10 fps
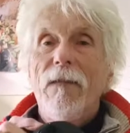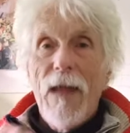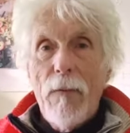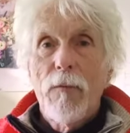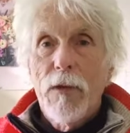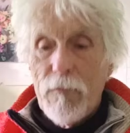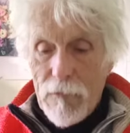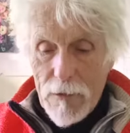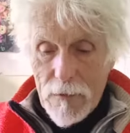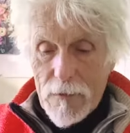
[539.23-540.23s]
that would be
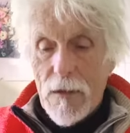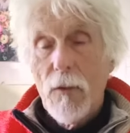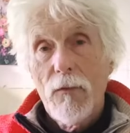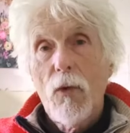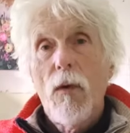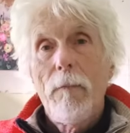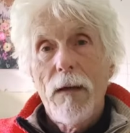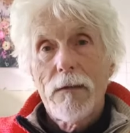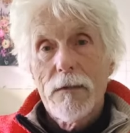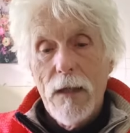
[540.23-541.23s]
brilliant. So I've got one
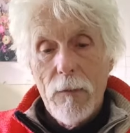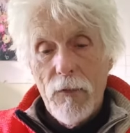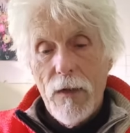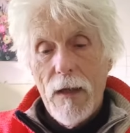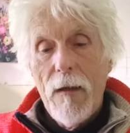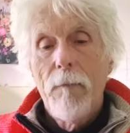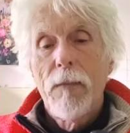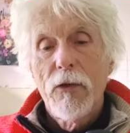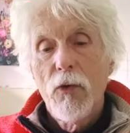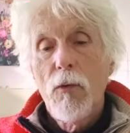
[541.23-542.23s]
button set up for that.
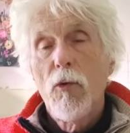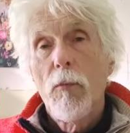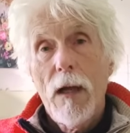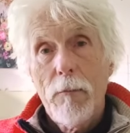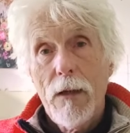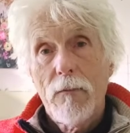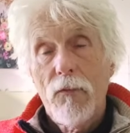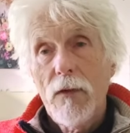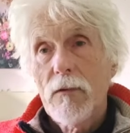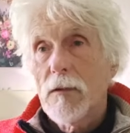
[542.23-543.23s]
My normal back button
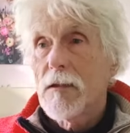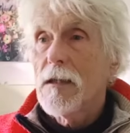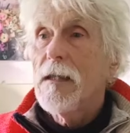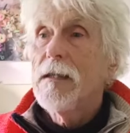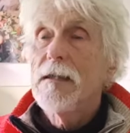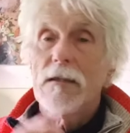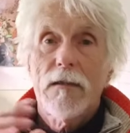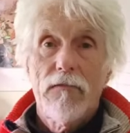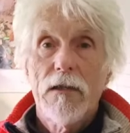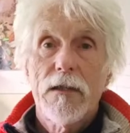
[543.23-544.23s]
focus is
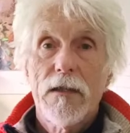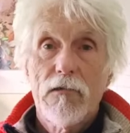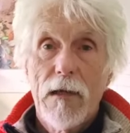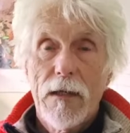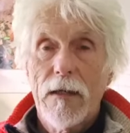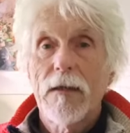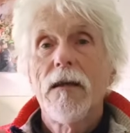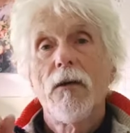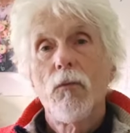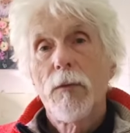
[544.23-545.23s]
3D tracking
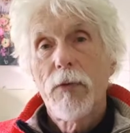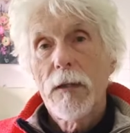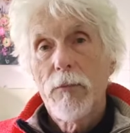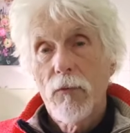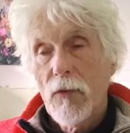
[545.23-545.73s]
with people